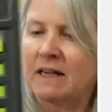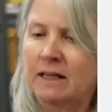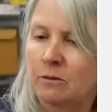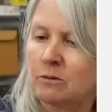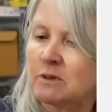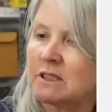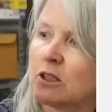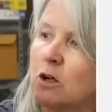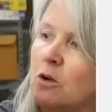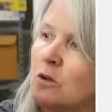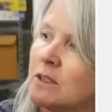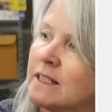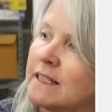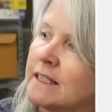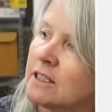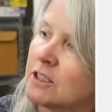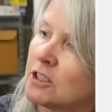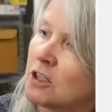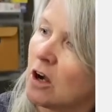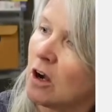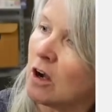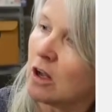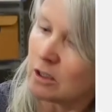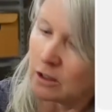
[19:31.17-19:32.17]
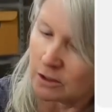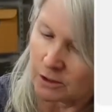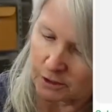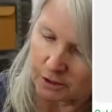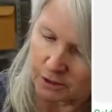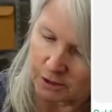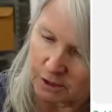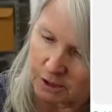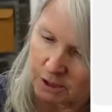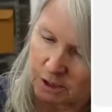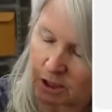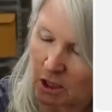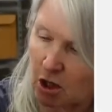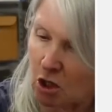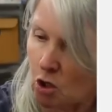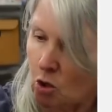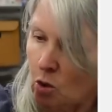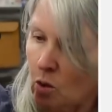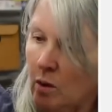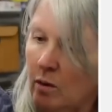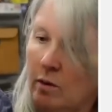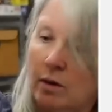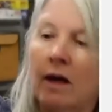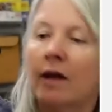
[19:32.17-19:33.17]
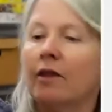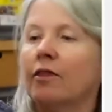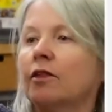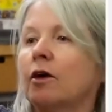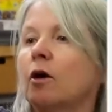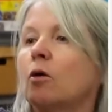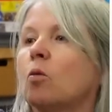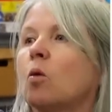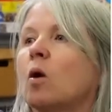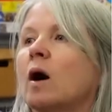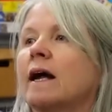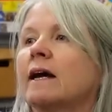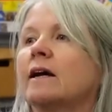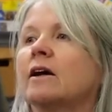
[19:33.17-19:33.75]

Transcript: it was only a dollar, so I thought, why